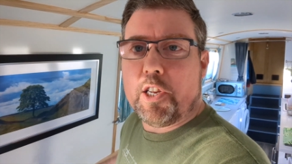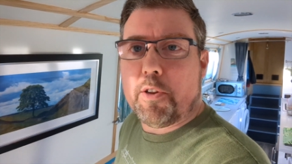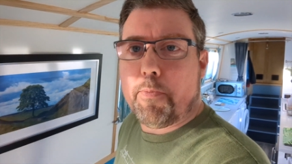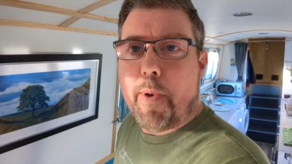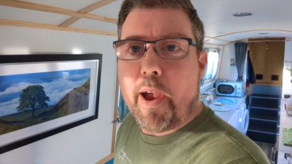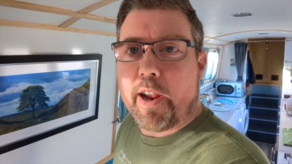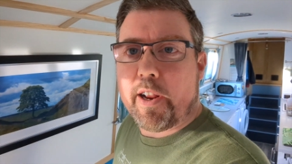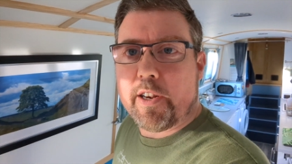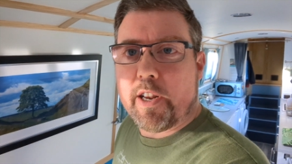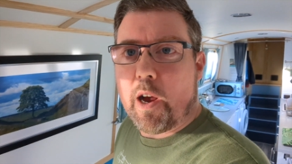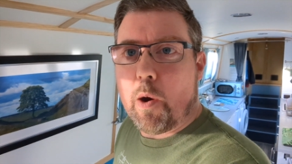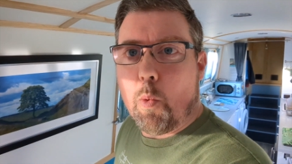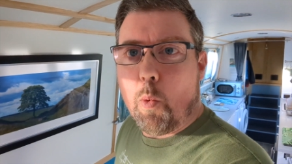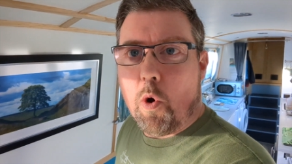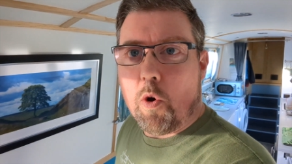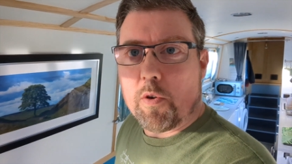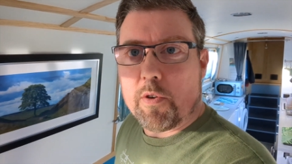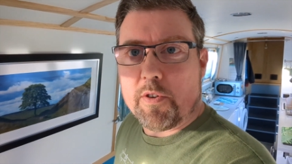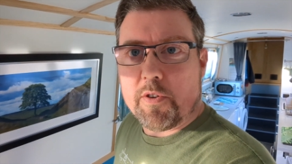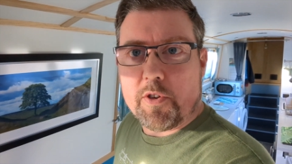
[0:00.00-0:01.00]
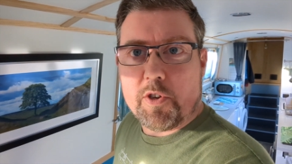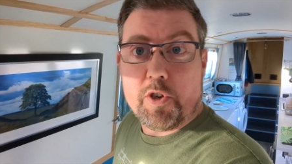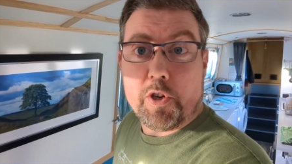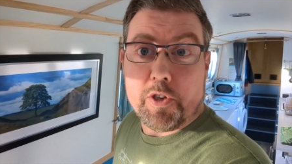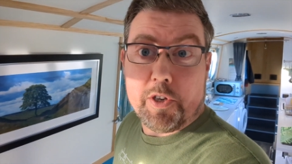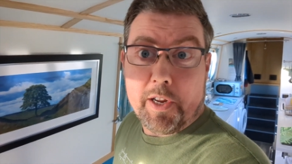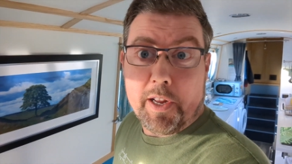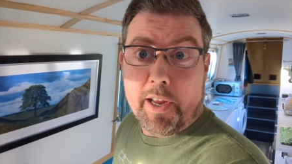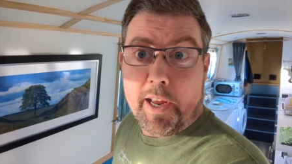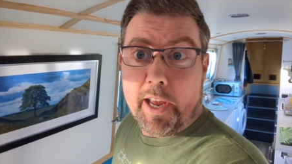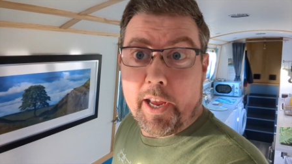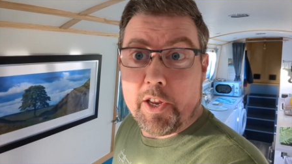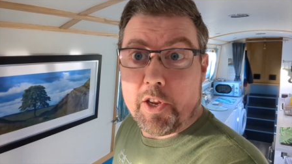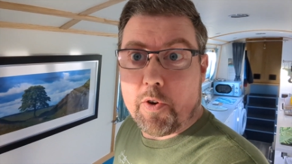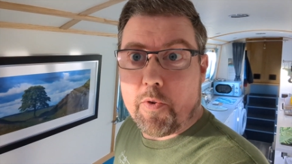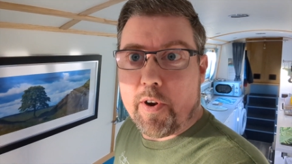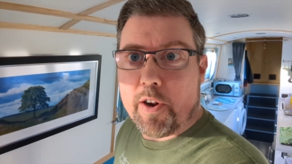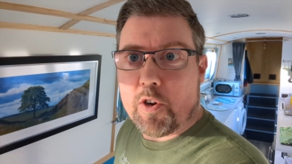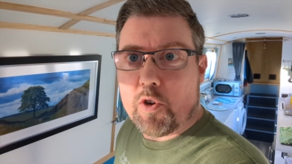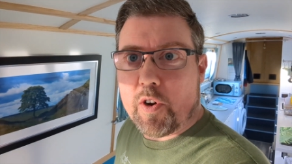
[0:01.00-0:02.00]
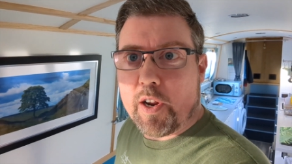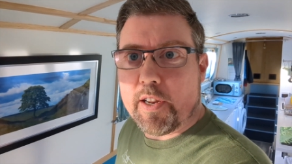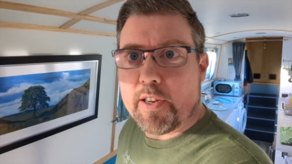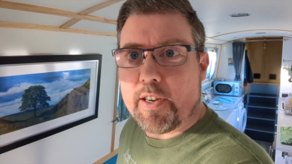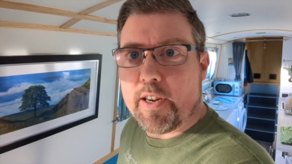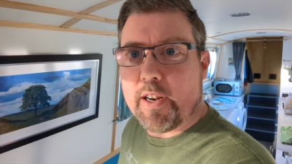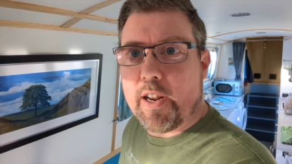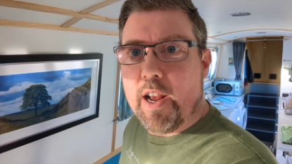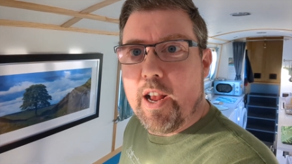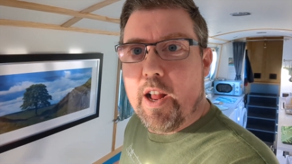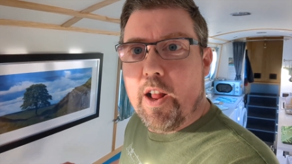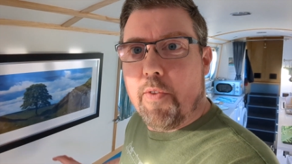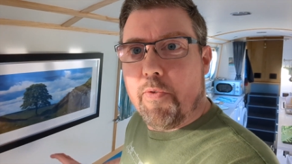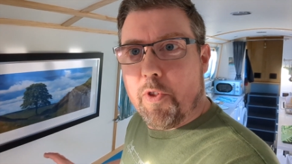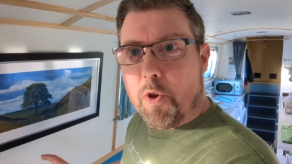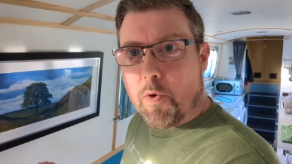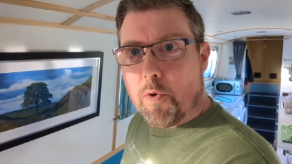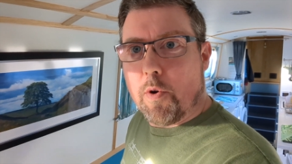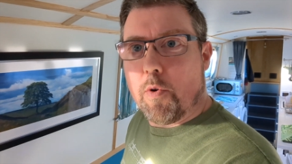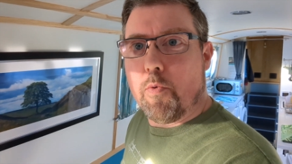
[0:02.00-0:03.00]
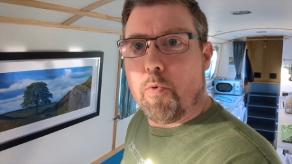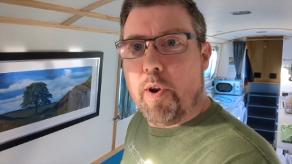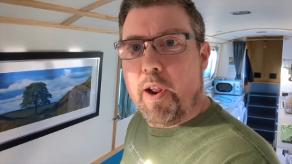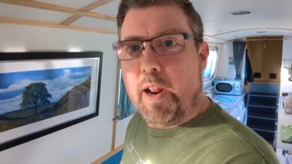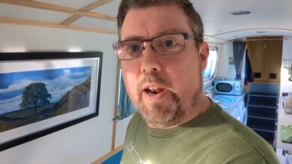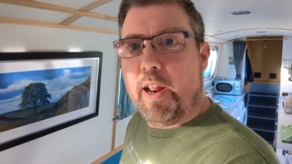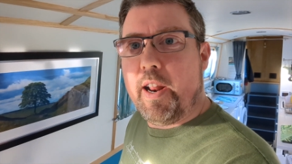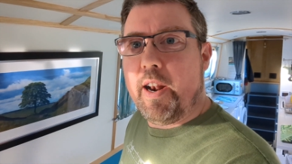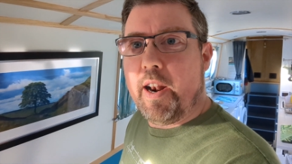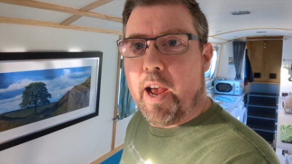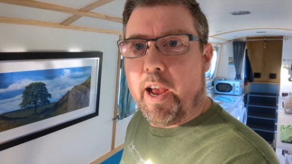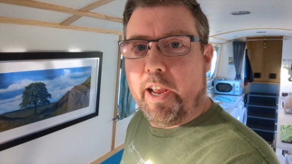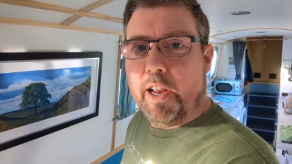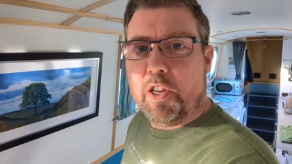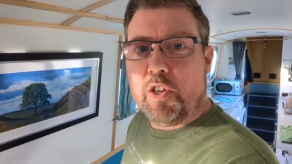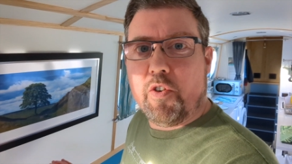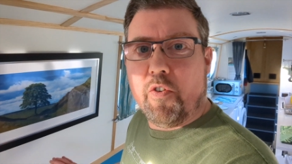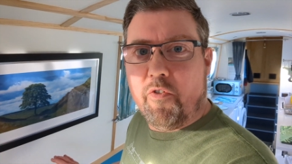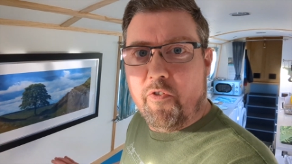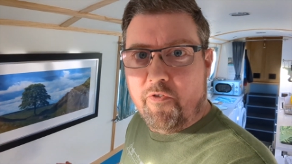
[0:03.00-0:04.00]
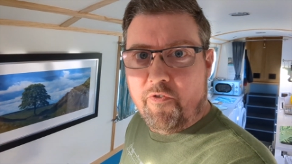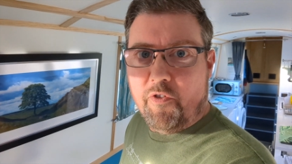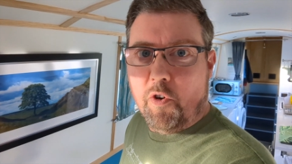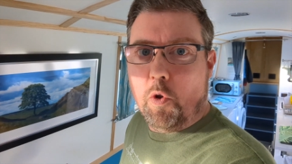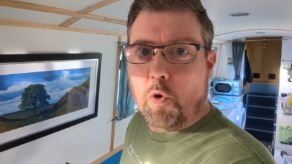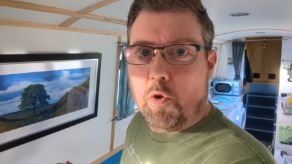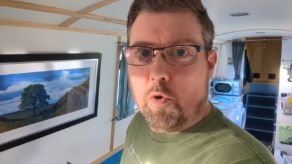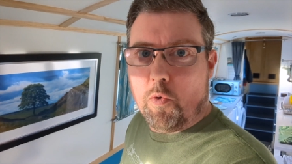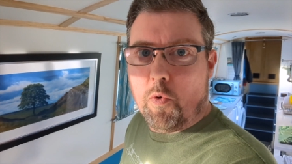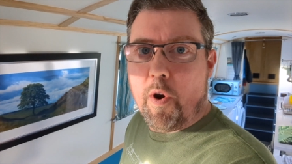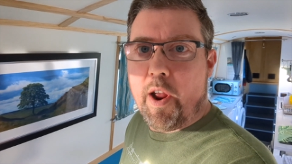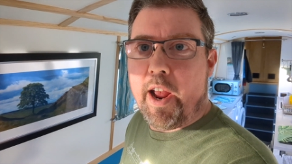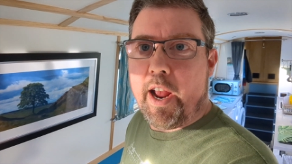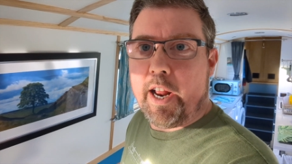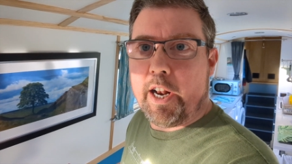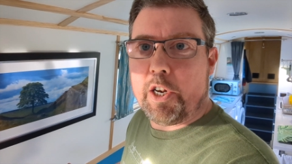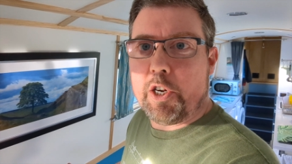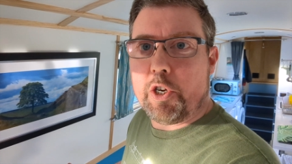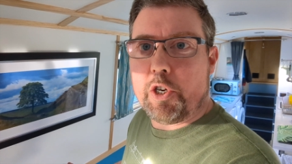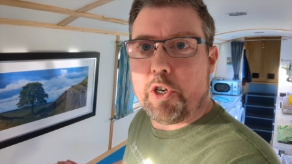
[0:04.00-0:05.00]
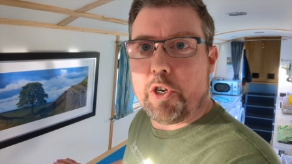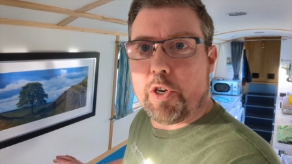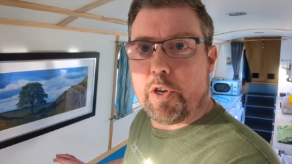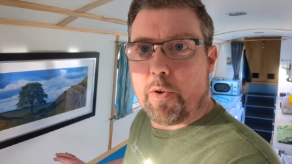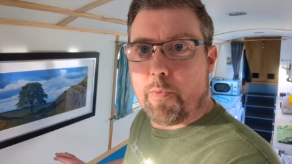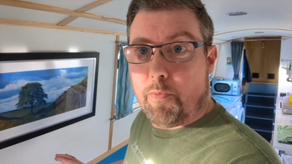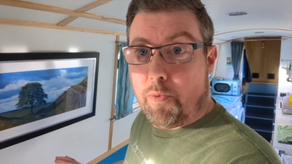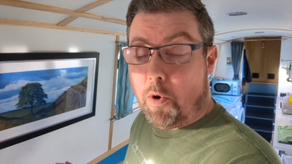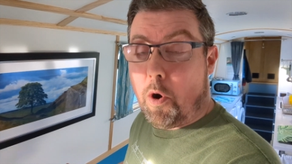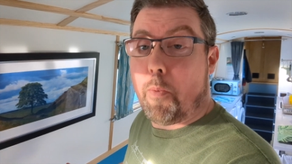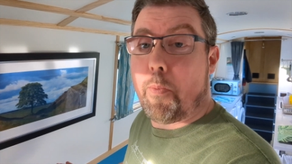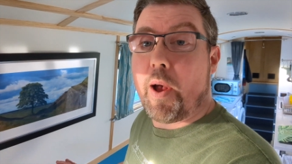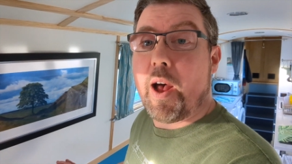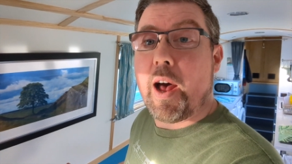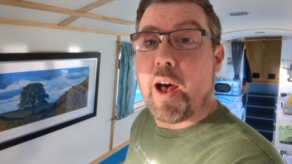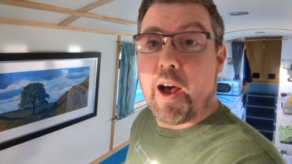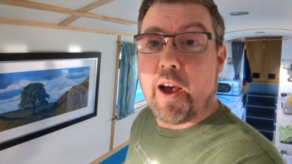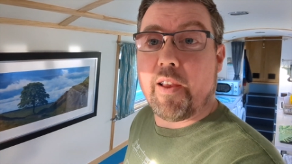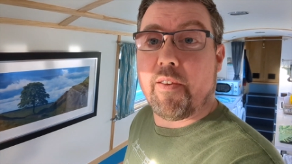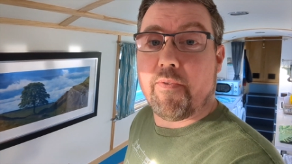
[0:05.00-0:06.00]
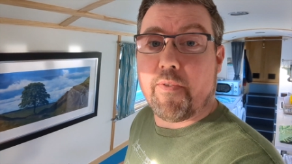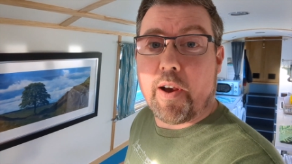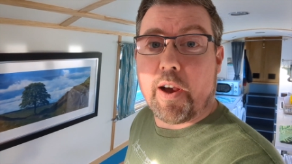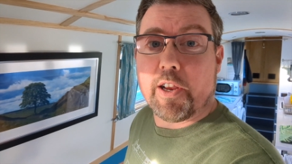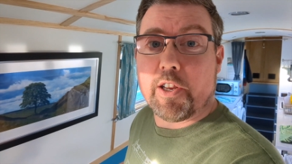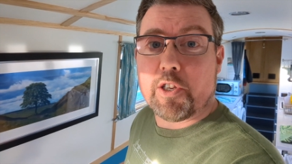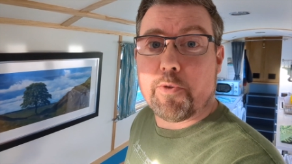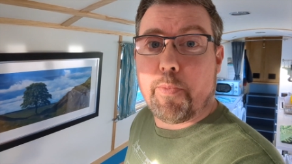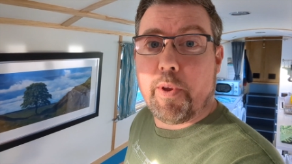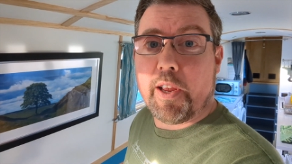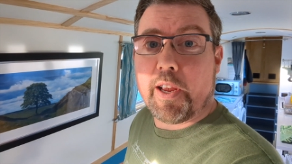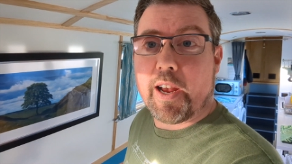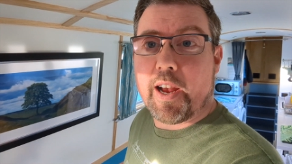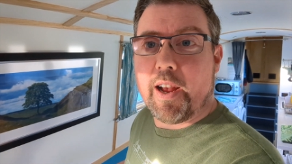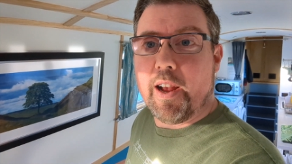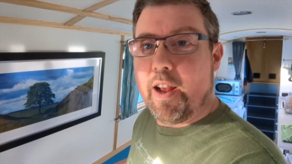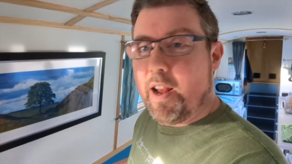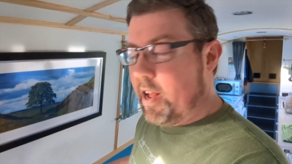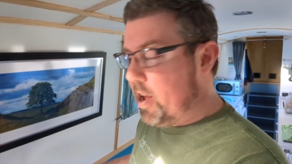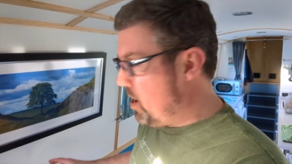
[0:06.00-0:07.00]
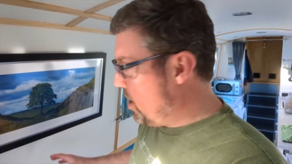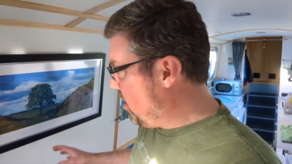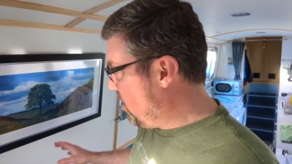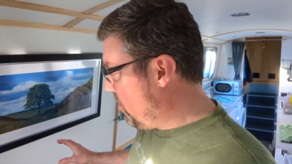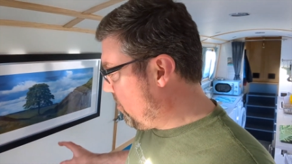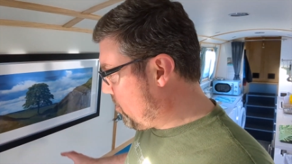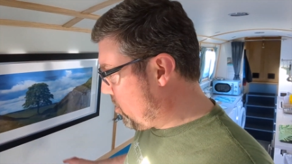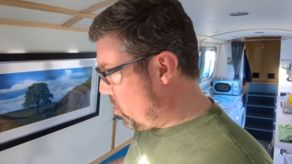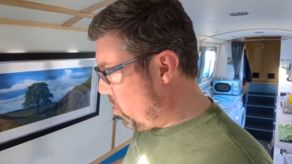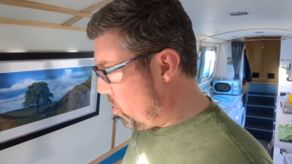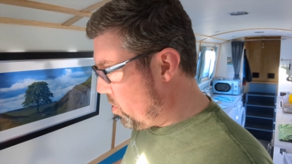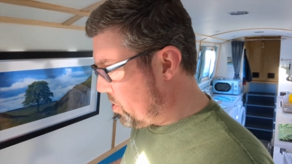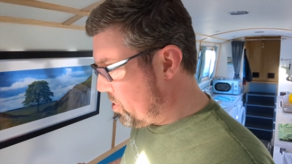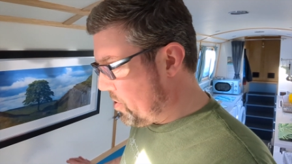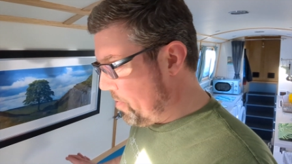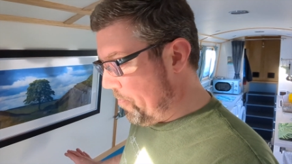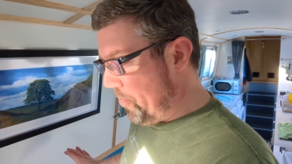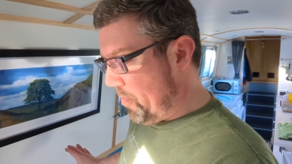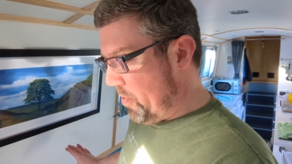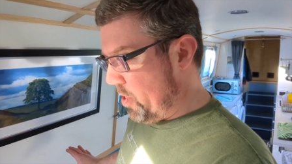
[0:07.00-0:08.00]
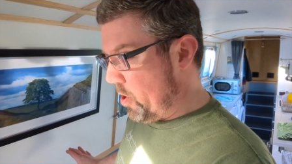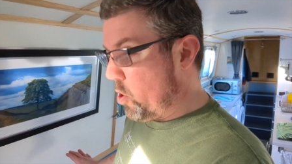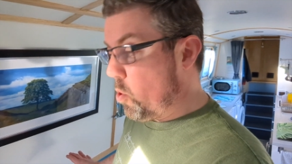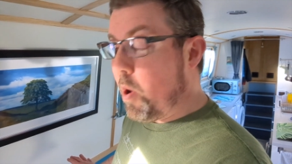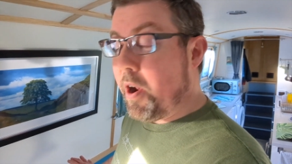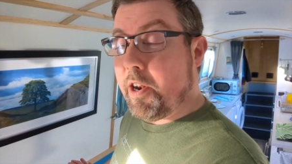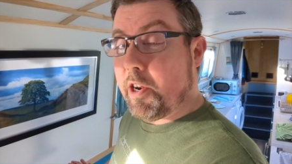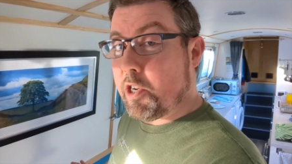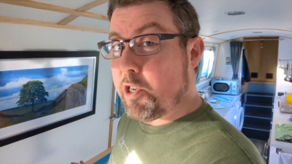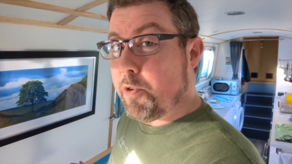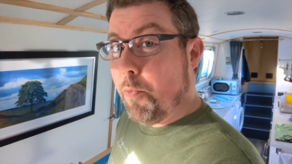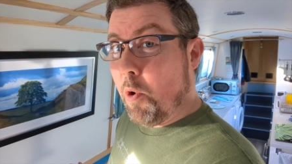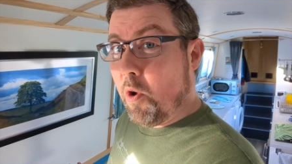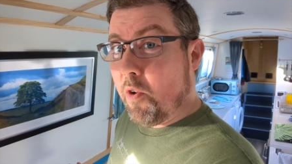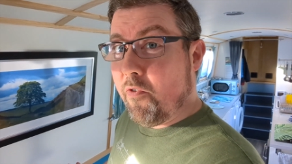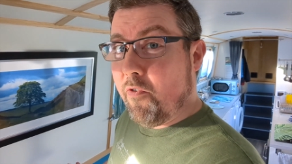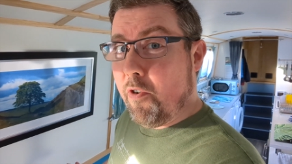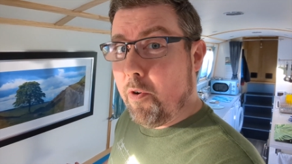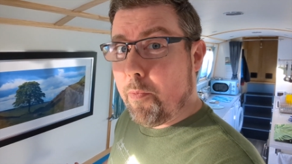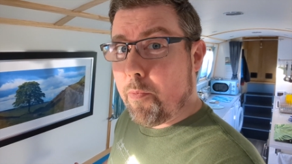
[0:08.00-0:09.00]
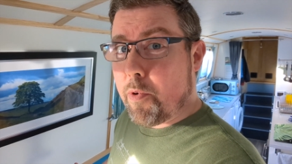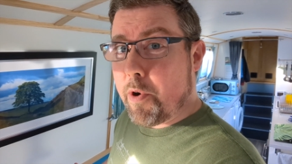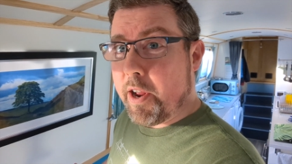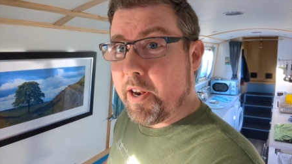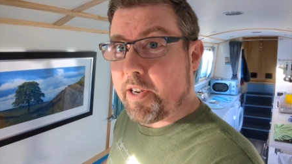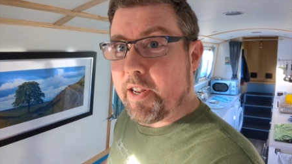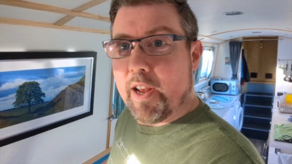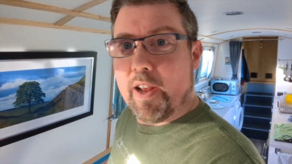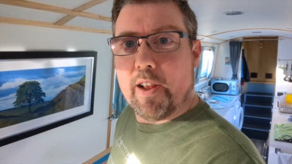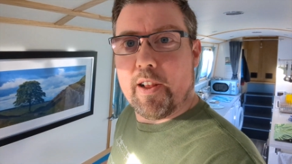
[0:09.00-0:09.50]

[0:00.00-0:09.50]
Spectre ones, just in case you're interested. They're a really nice full range proper hi-fi speaker, and of course they're quite a small footprint.